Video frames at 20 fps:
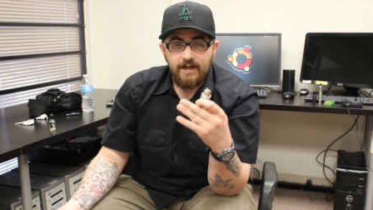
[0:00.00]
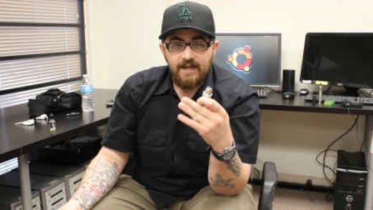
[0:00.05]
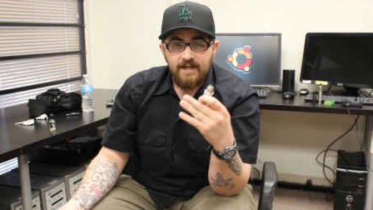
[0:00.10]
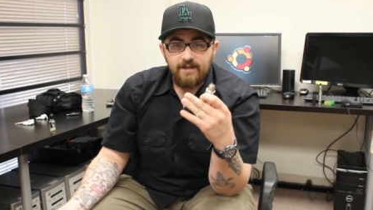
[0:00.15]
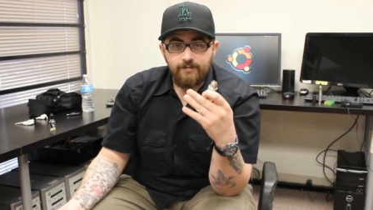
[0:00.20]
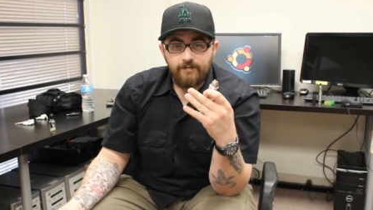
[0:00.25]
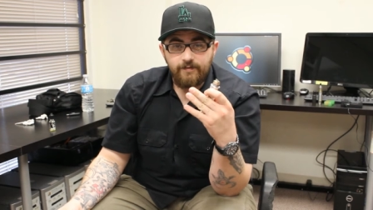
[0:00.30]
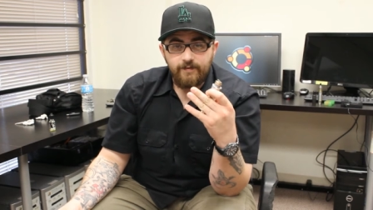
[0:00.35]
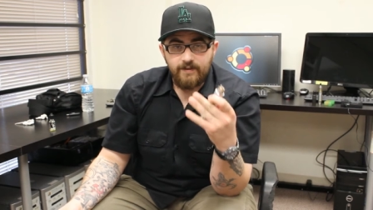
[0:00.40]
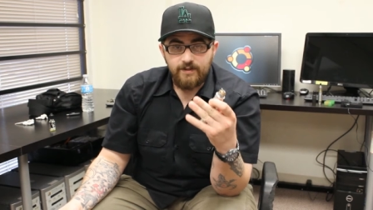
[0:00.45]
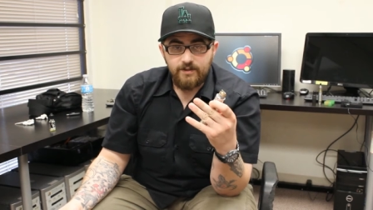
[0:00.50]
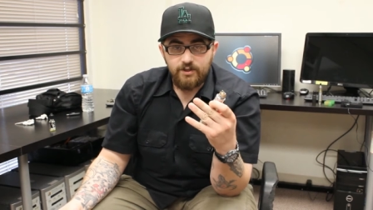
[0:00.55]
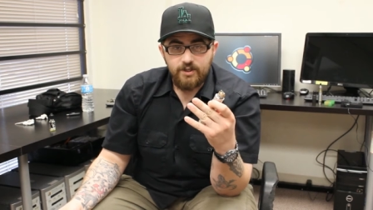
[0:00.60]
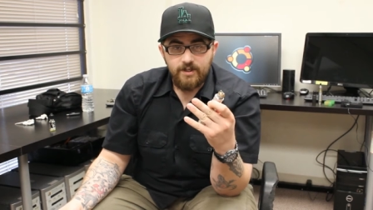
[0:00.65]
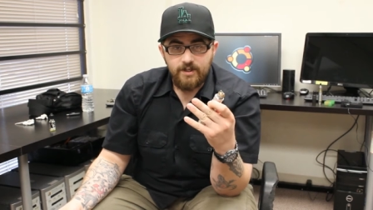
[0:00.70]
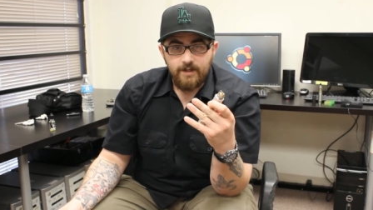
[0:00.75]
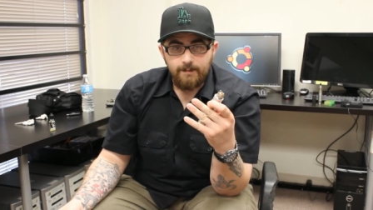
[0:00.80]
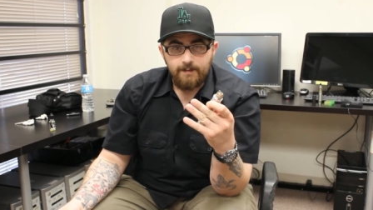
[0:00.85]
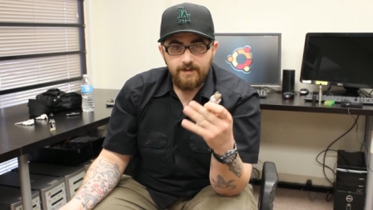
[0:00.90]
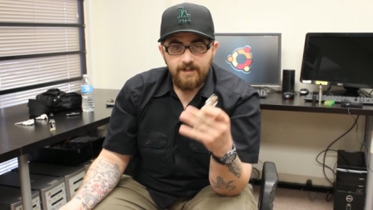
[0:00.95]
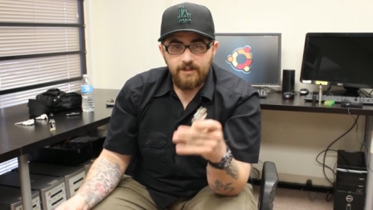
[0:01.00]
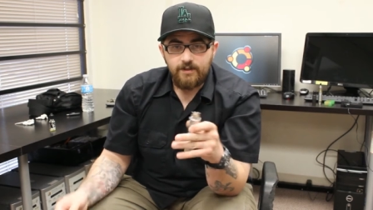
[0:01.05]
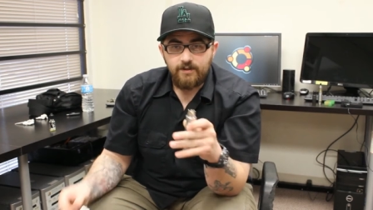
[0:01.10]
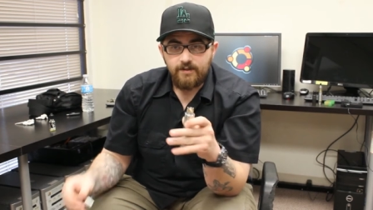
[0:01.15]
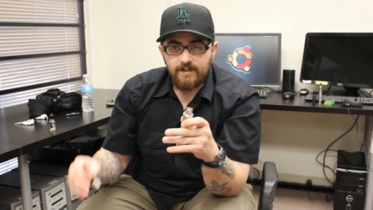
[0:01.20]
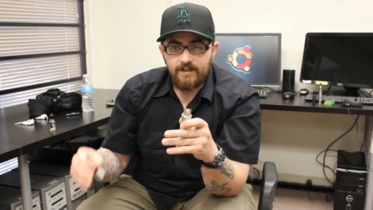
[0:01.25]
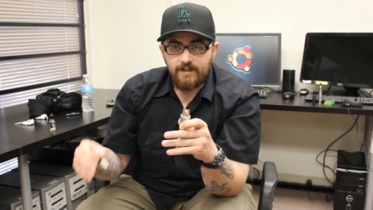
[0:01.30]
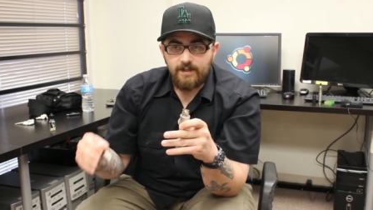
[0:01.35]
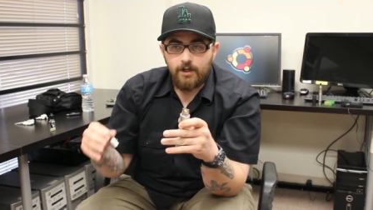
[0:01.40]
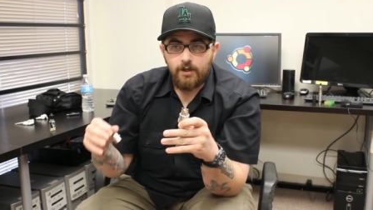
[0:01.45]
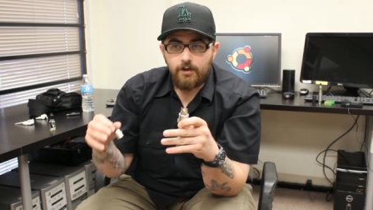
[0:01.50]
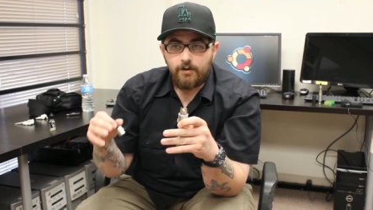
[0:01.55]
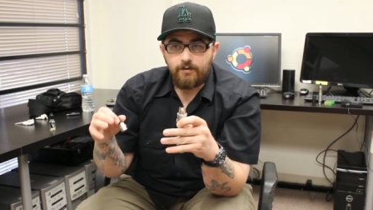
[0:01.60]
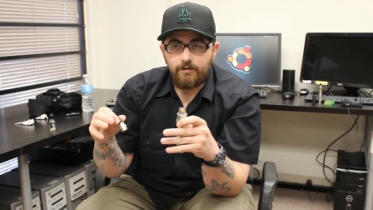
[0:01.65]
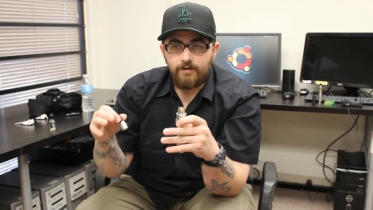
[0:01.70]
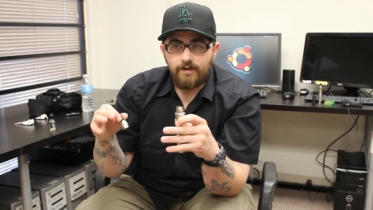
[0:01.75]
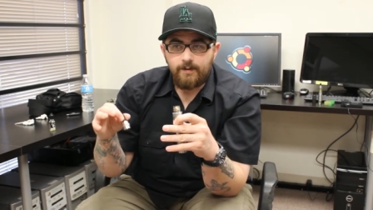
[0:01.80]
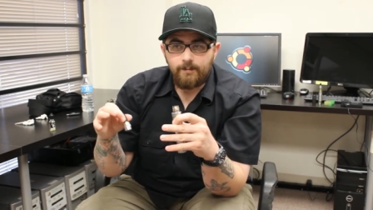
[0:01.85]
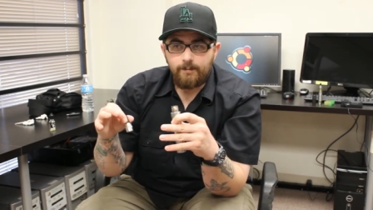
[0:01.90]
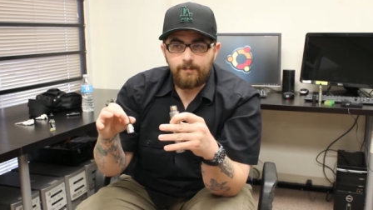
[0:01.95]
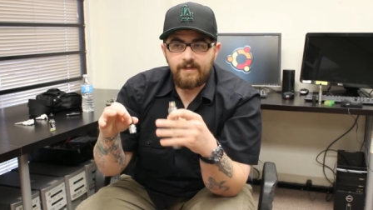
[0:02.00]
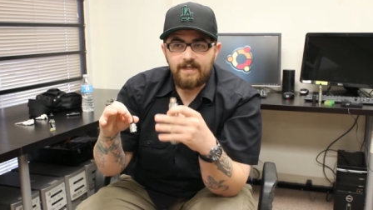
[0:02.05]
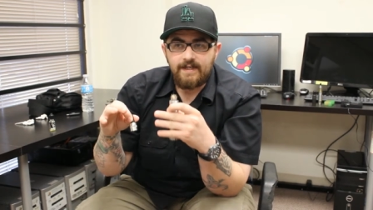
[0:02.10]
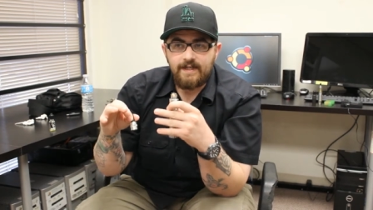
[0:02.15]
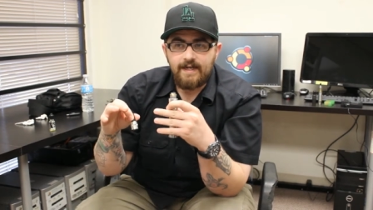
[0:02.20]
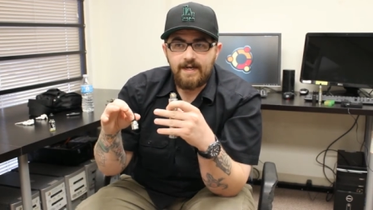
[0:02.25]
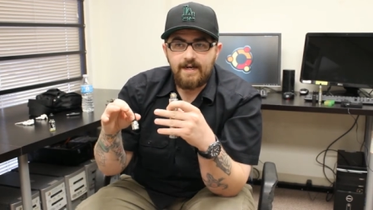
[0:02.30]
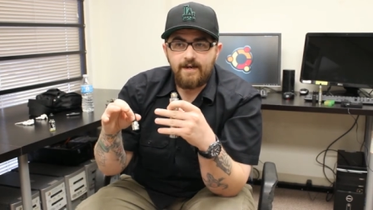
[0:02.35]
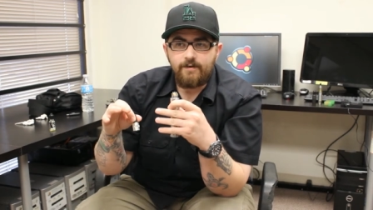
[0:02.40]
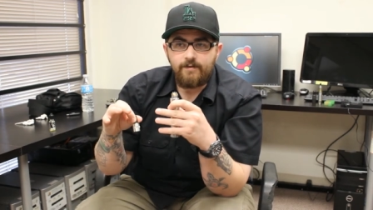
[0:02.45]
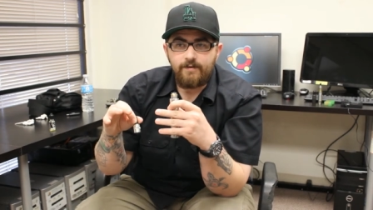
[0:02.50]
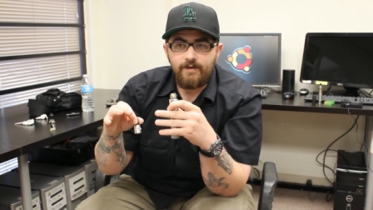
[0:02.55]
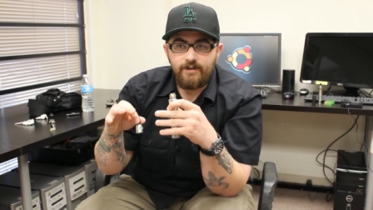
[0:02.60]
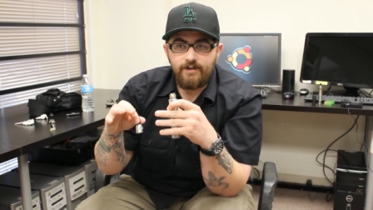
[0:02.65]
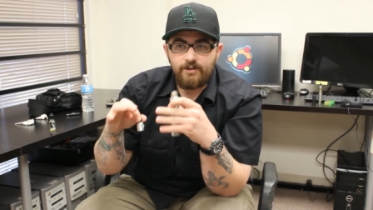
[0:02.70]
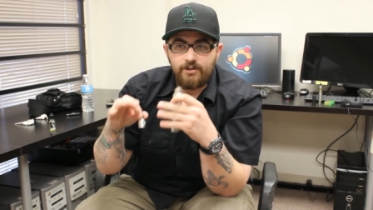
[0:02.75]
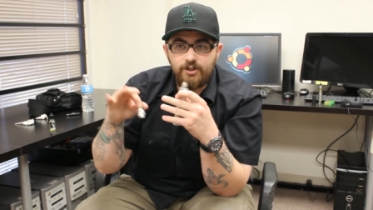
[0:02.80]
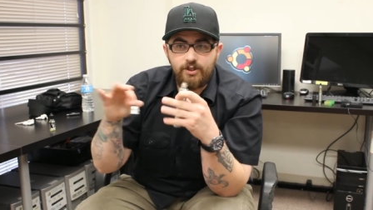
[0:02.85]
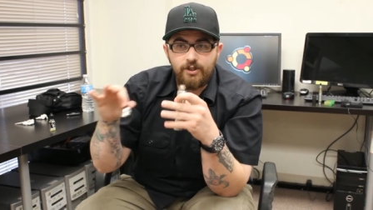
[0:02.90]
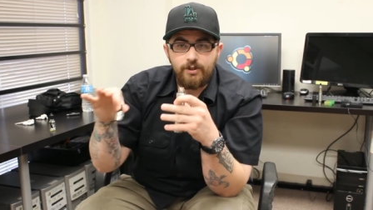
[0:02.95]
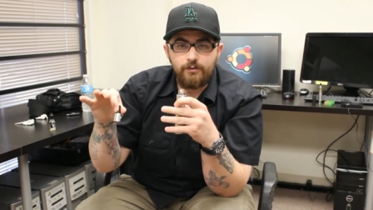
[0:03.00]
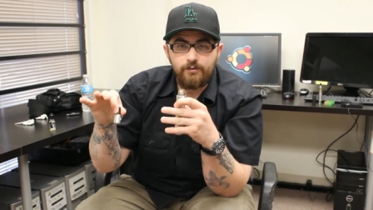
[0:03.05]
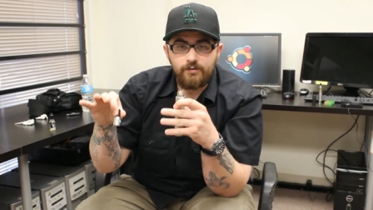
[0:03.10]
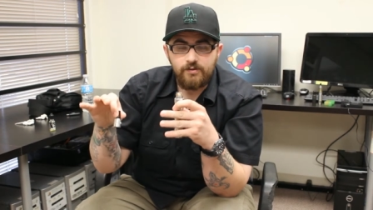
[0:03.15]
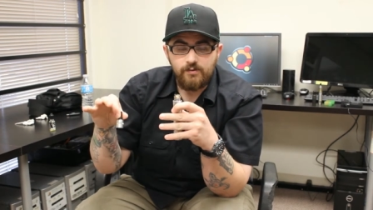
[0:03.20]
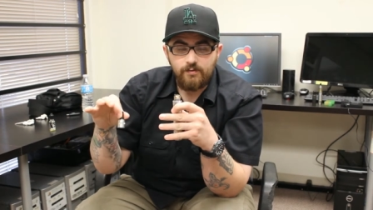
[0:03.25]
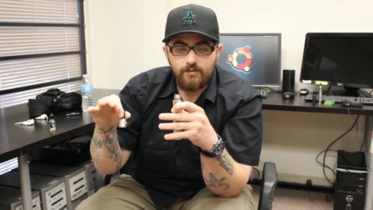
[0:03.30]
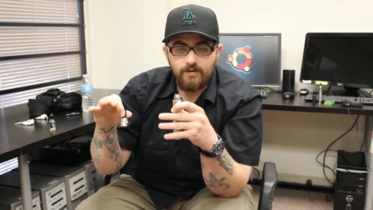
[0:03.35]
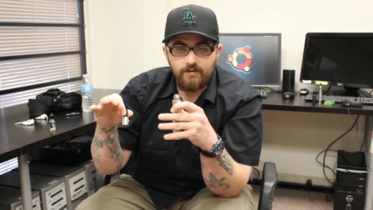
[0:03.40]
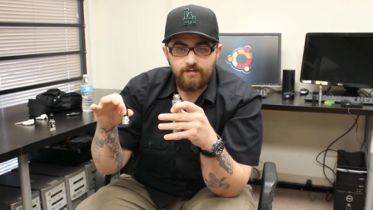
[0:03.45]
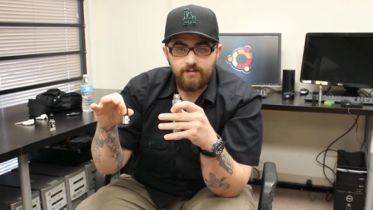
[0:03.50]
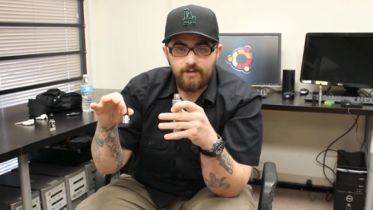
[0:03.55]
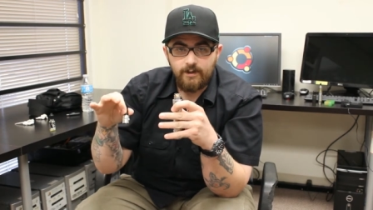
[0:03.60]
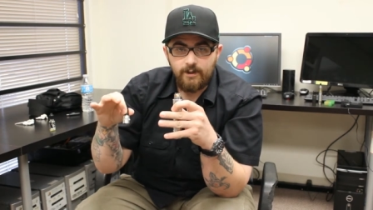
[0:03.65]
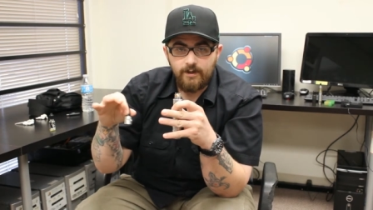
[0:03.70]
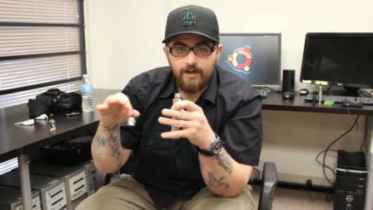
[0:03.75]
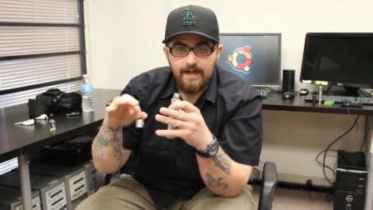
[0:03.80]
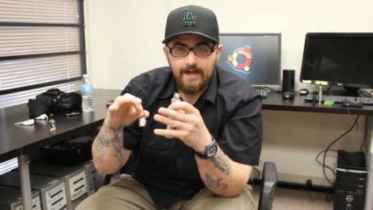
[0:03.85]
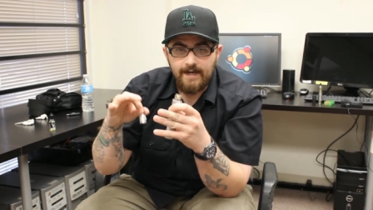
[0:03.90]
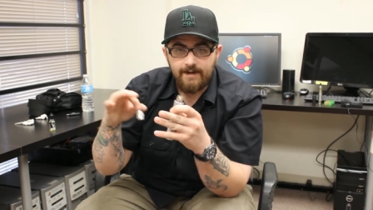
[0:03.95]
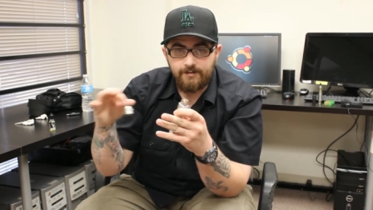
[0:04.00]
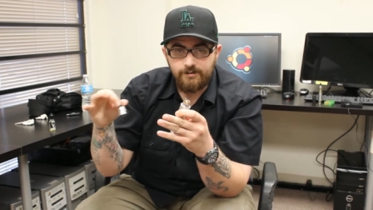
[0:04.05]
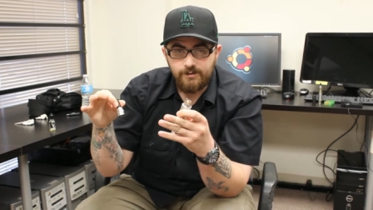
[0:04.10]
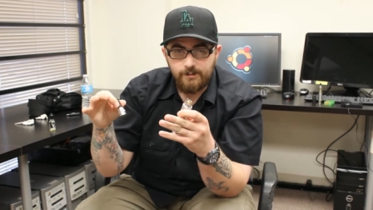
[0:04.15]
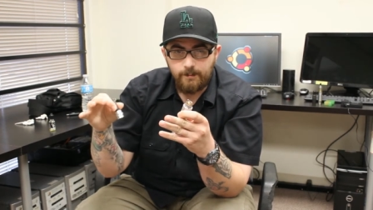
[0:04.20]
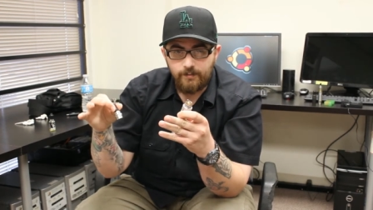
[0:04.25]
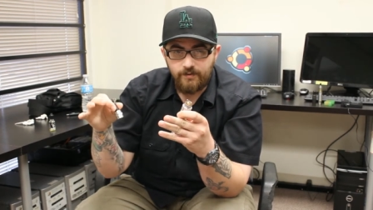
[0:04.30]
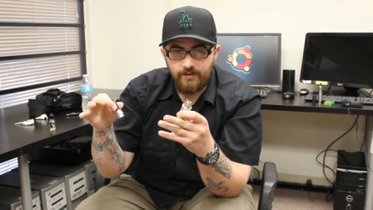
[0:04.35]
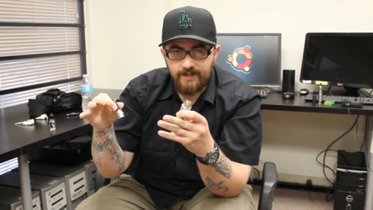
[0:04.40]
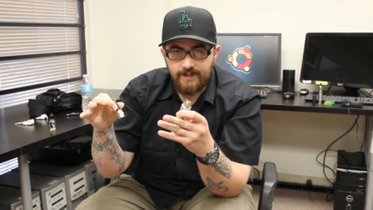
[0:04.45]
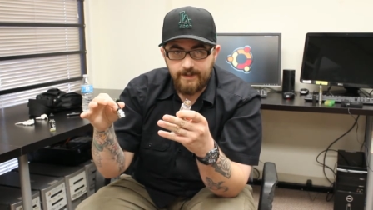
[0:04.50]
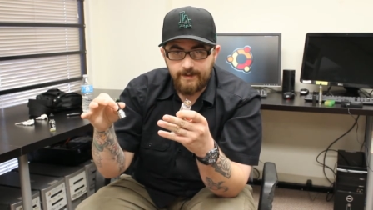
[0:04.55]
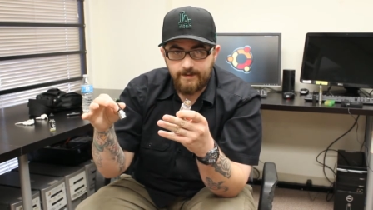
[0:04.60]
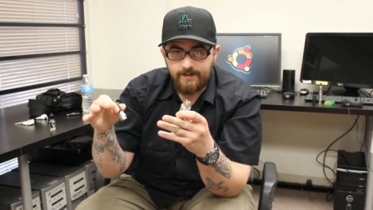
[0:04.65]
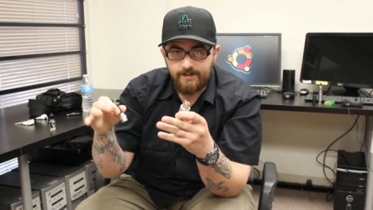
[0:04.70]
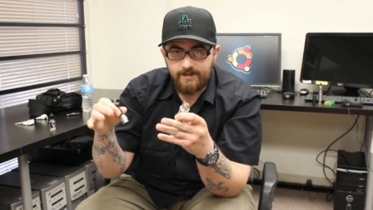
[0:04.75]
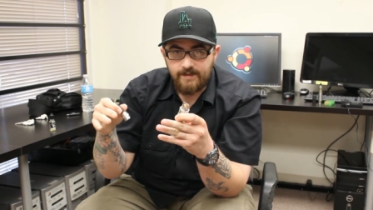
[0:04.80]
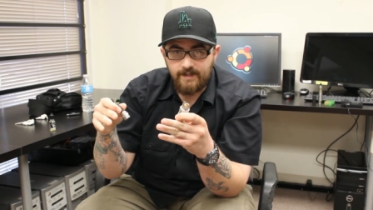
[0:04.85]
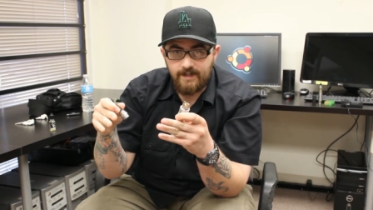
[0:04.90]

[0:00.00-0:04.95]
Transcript: paying for the shipping, you can go and pick out a juice, one of their house blends,